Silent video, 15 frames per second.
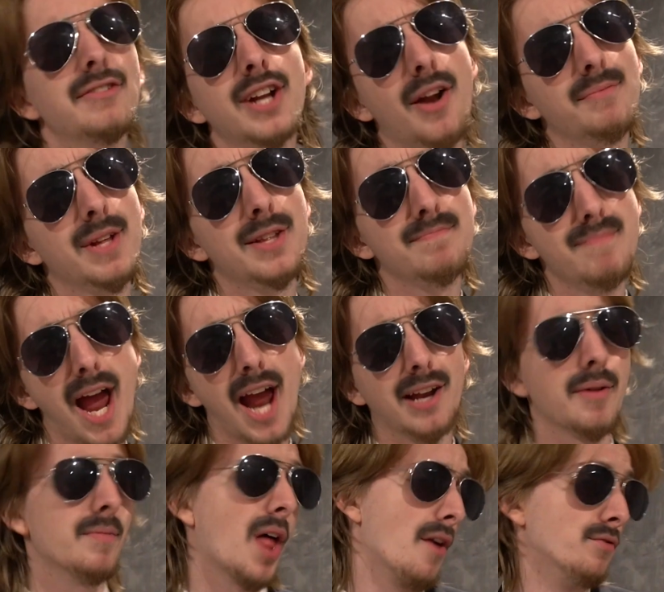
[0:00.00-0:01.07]
I'm a businessman.
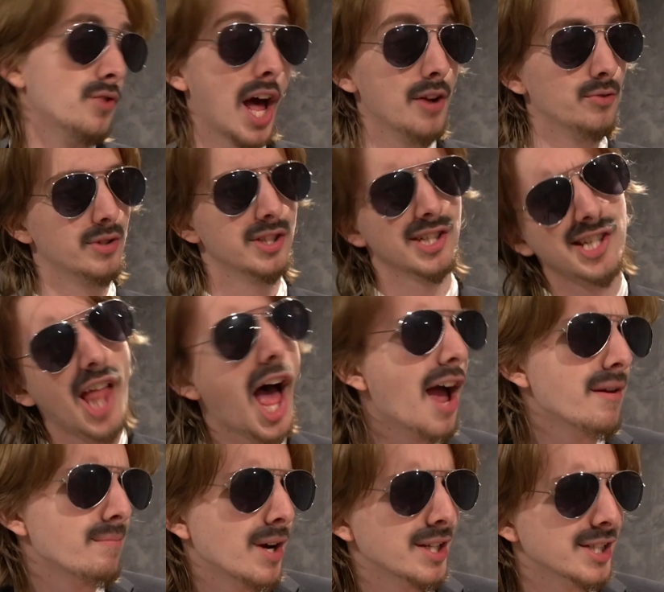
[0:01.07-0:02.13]
I'm not friends with
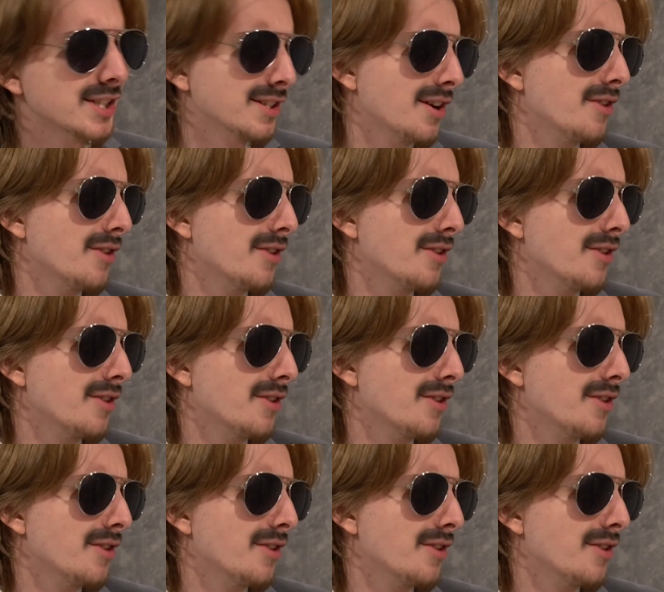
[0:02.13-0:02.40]
snipers.